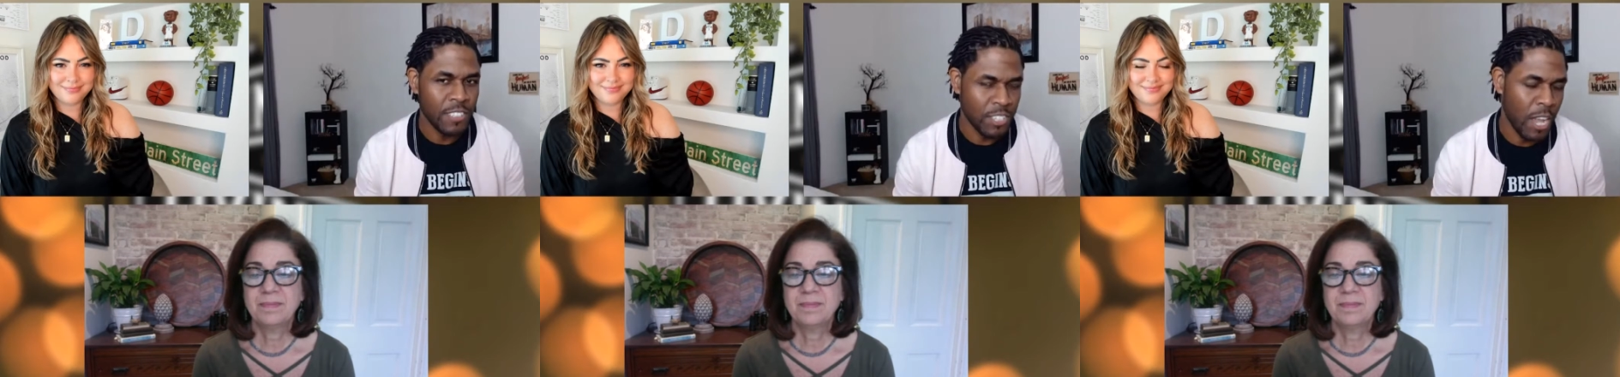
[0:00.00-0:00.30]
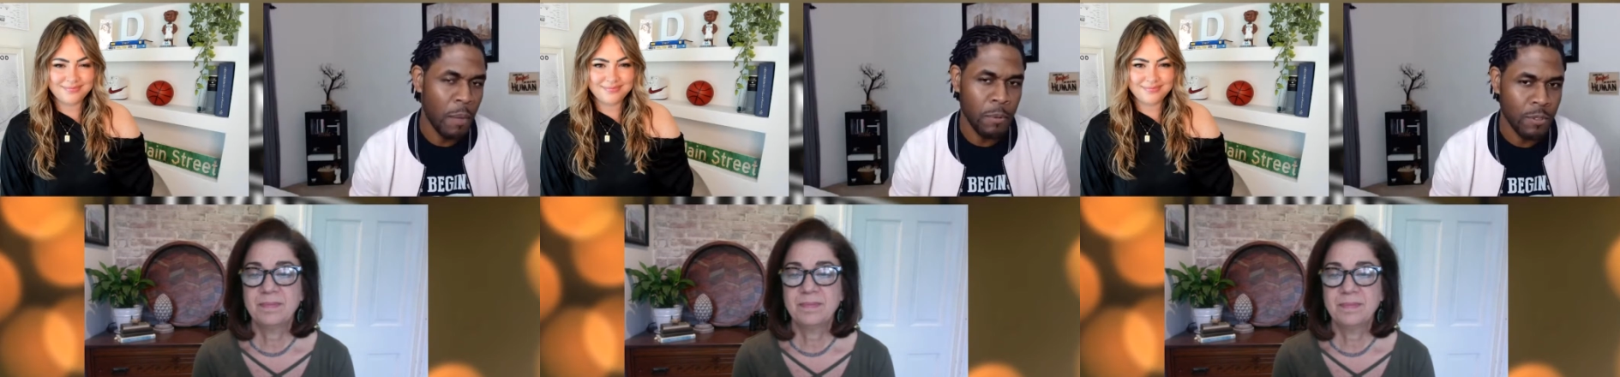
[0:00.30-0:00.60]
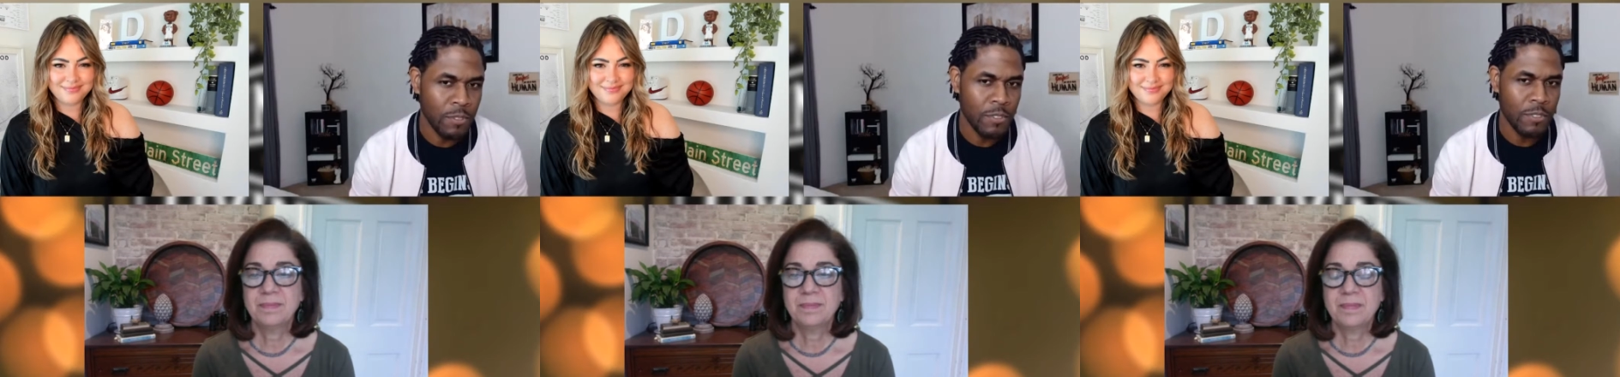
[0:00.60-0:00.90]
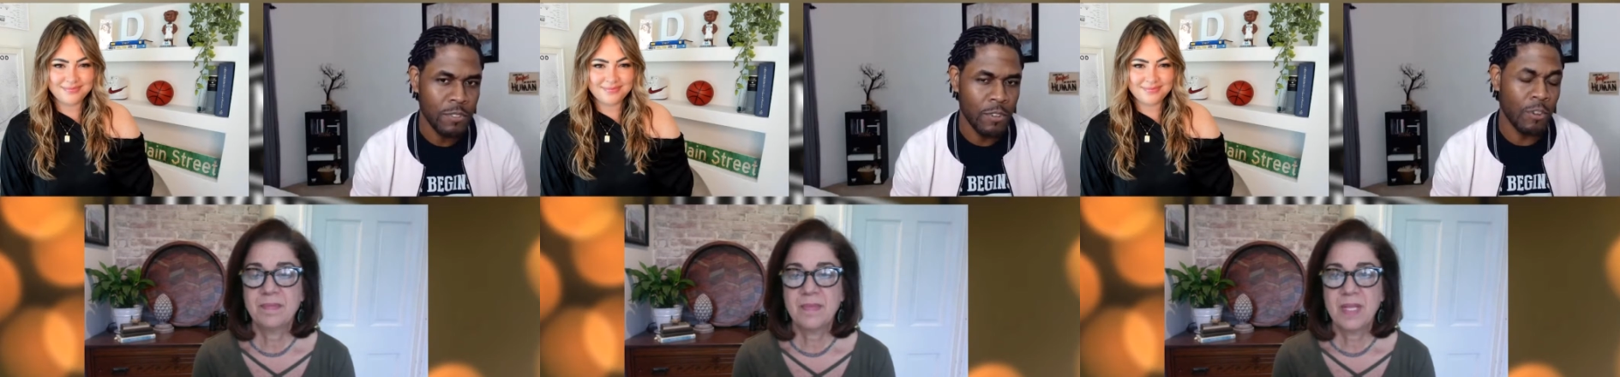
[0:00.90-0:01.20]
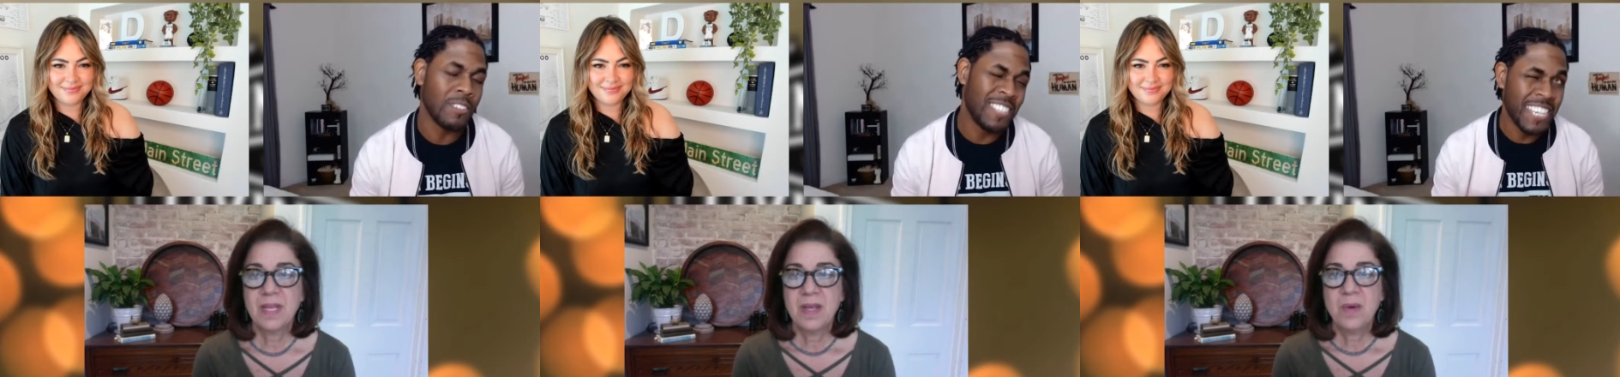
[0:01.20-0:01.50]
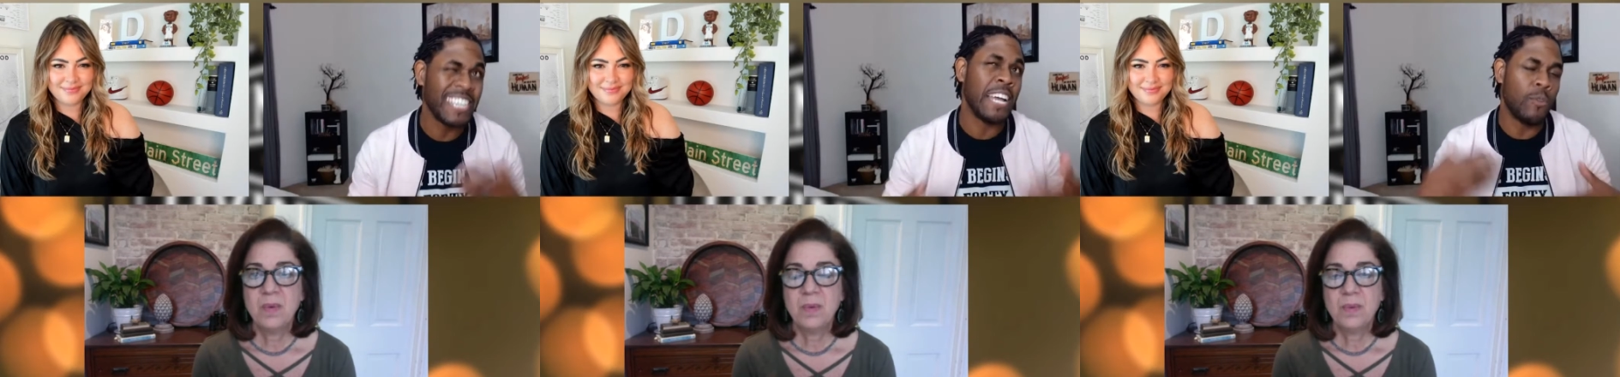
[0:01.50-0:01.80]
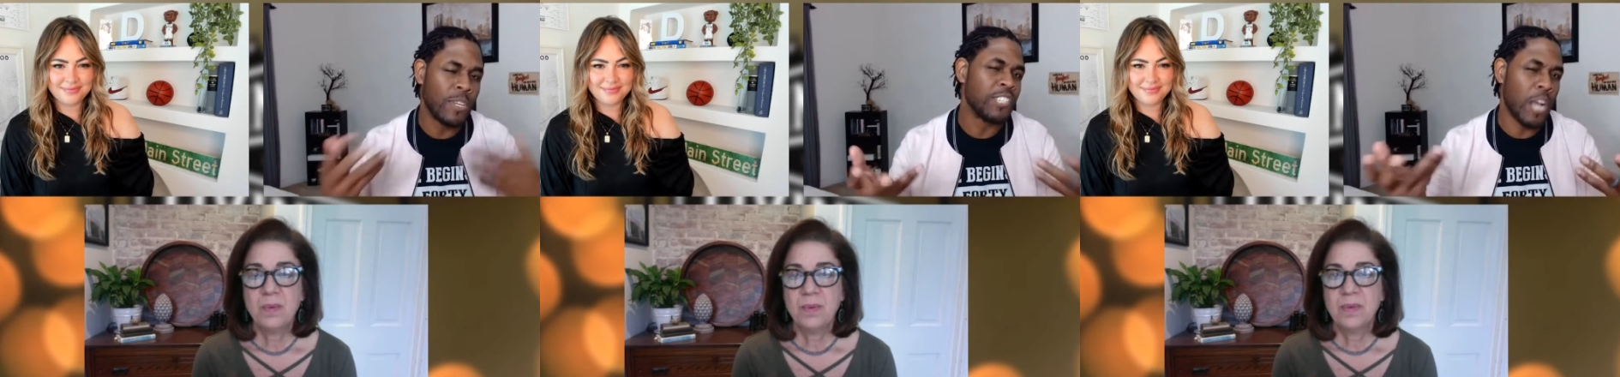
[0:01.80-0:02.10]
Speaker 1: to shoppers? or to connect
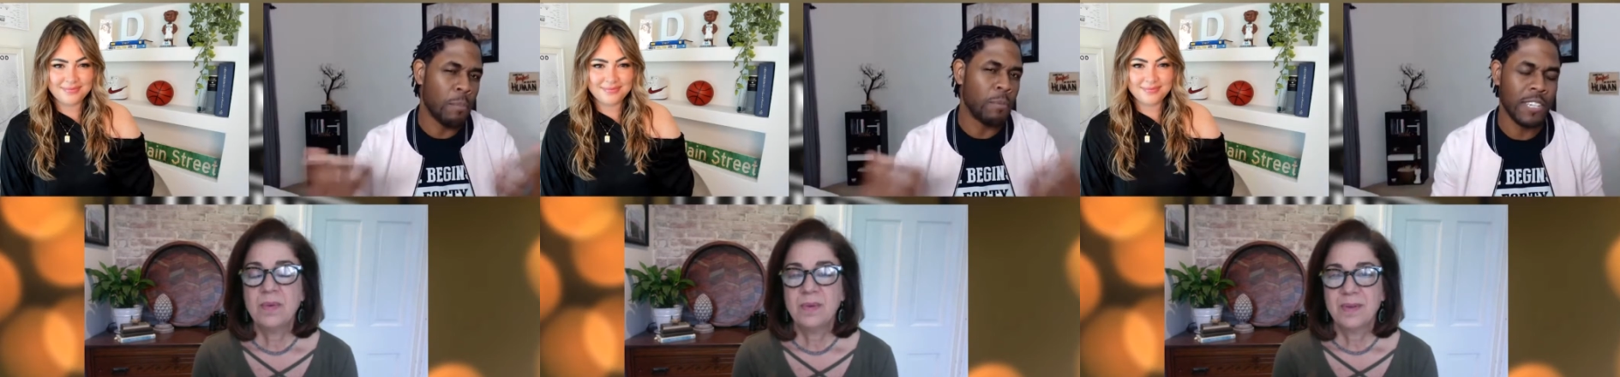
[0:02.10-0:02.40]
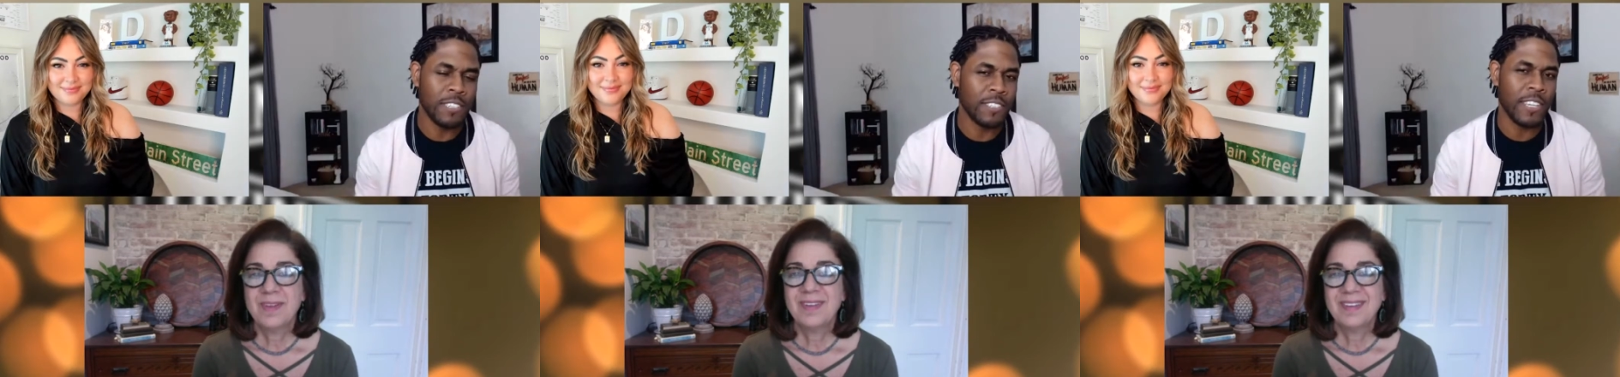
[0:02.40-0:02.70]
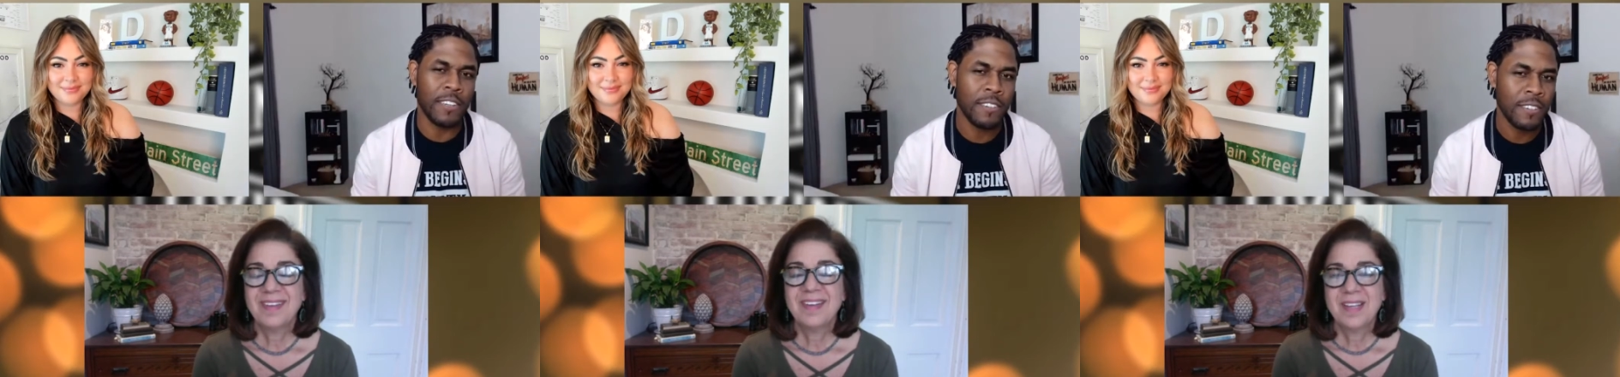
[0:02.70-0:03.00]
with shoppers, I should say?